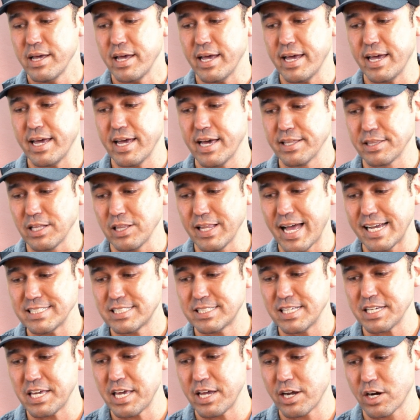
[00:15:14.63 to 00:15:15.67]
And the last
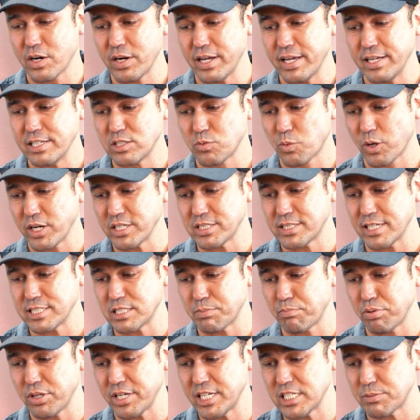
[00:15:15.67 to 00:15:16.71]
thing here is where it says,
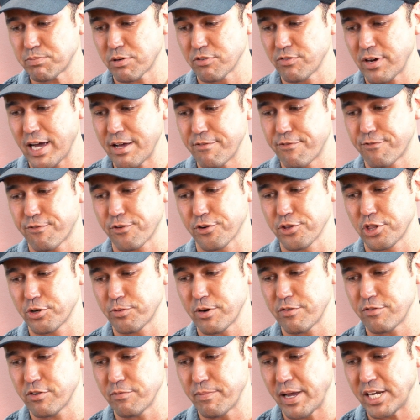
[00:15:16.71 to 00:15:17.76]
please provide further
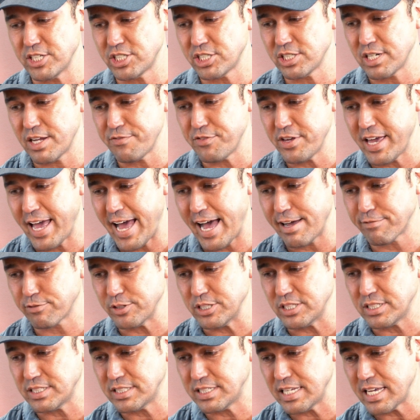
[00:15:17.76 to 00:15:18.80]
information if you have
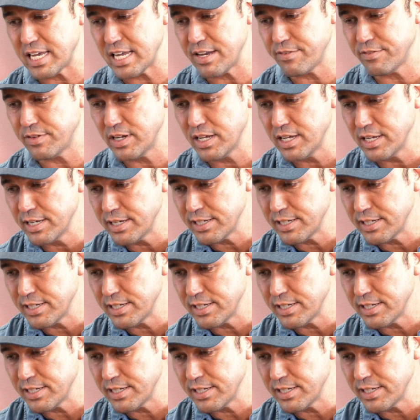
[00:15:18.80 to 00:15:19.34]
received